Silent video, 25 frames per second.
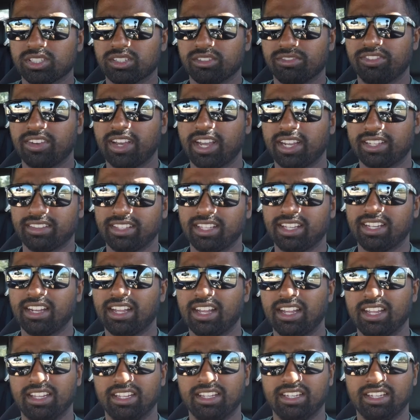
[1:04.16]
the fact that
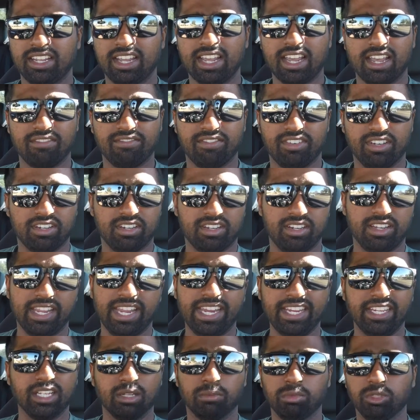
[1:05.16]
I have a
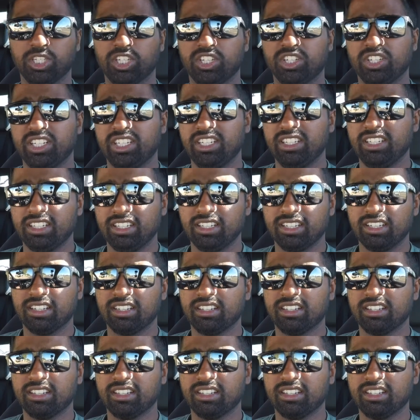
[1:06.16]
AWE